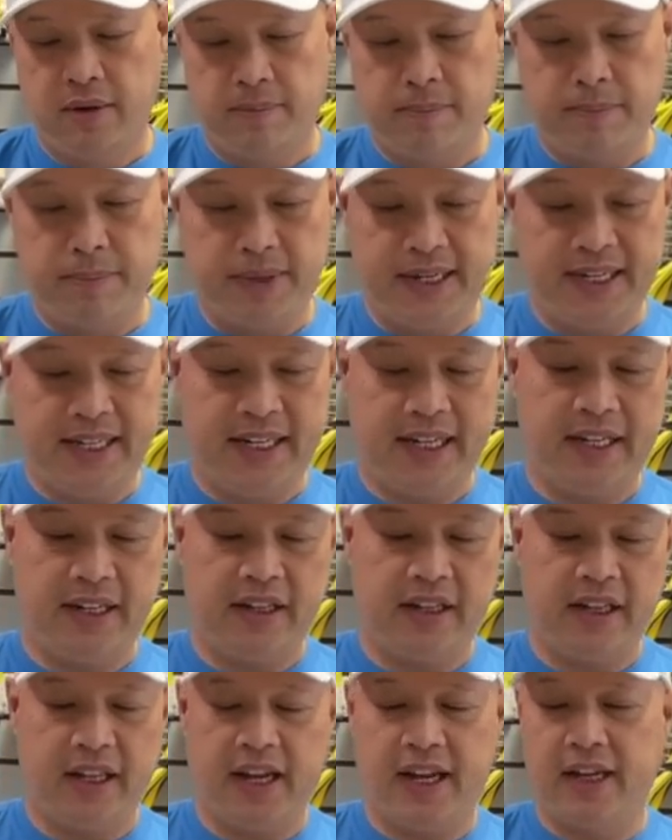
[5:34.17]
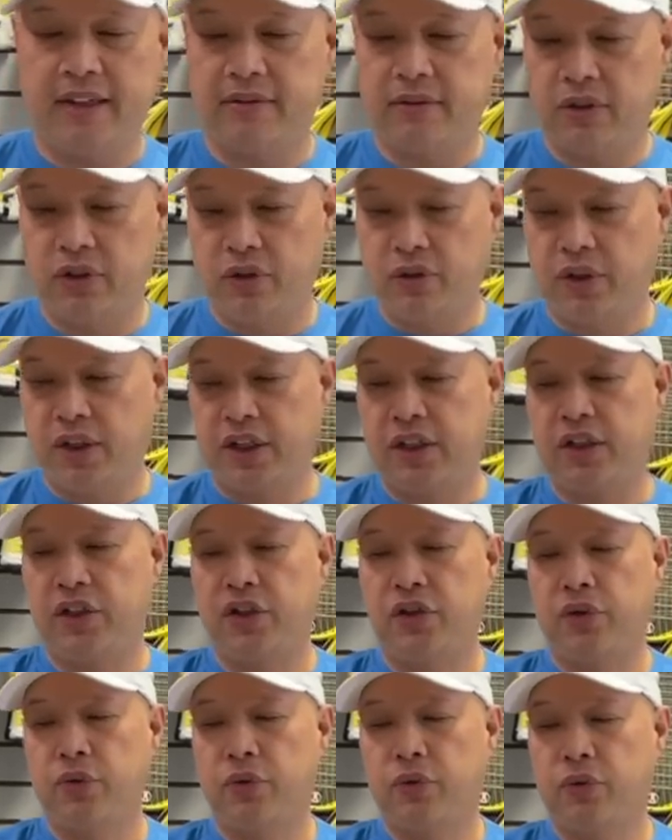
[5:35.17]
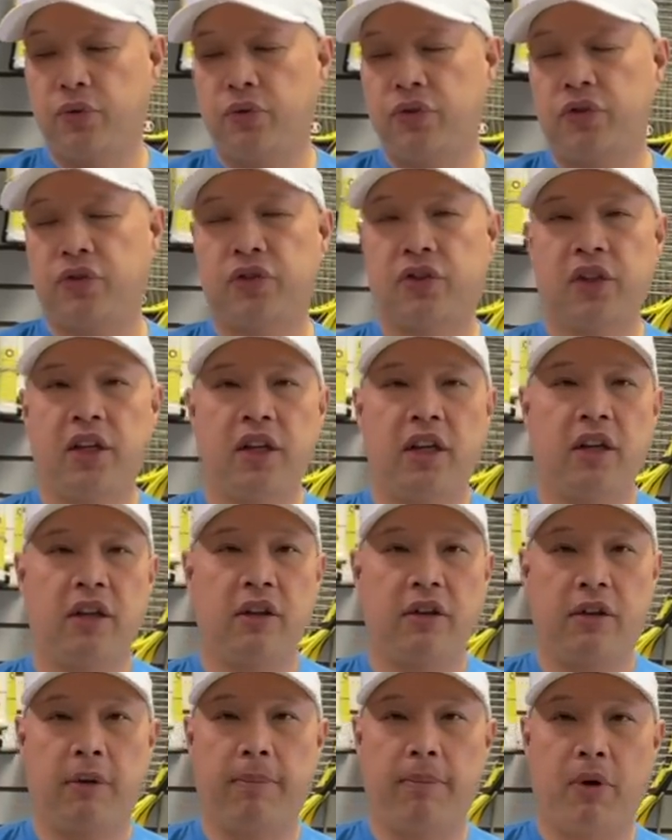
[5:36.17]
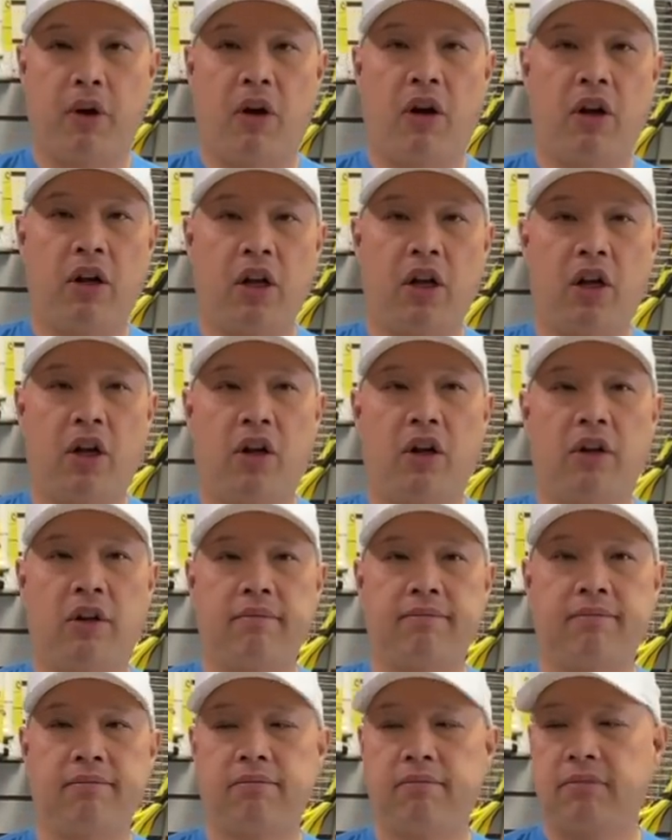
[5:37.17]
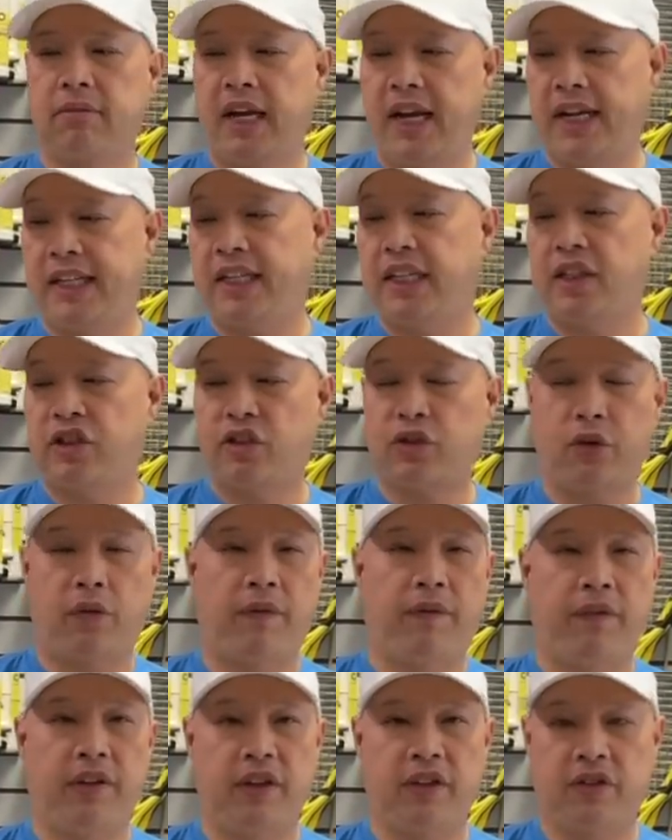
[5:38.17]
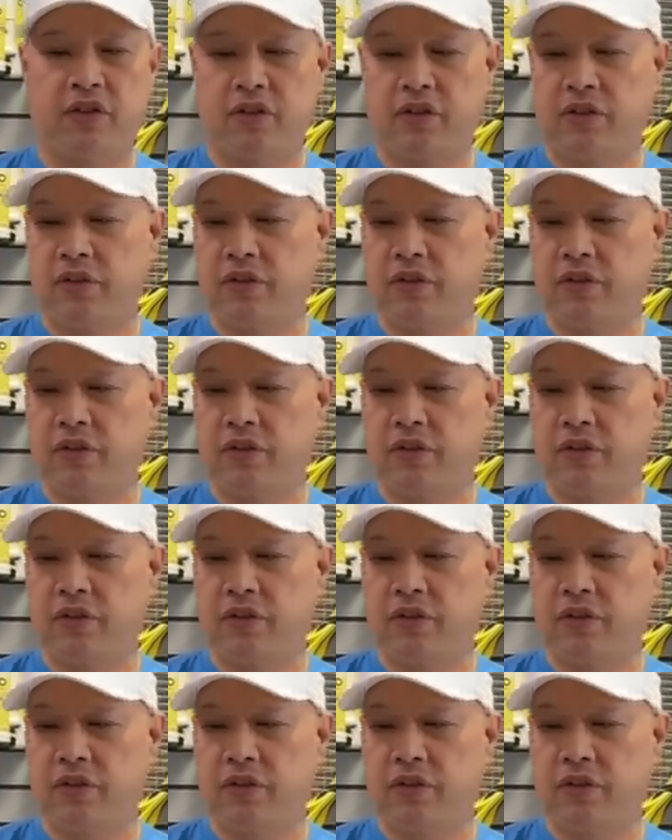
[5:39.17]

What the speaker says: meaning that you can use the ball on any surface.